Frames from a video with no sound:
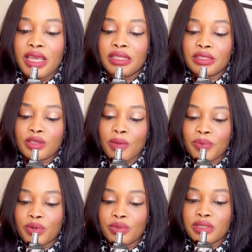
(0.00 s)
The top
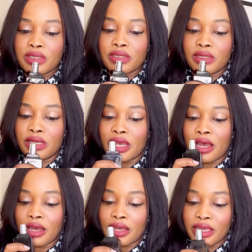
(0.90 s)
notes
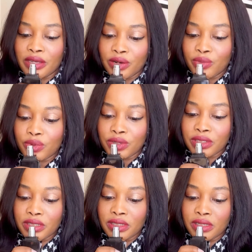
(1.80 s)
are agar wood,
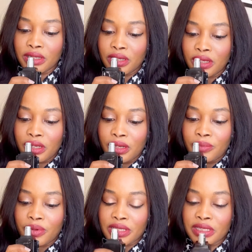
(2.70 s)

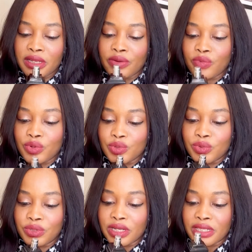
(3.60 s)
Brazilian
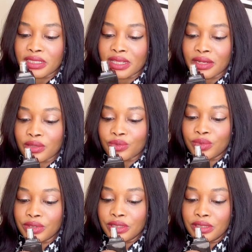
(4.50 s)
rosewood, and sandalwood.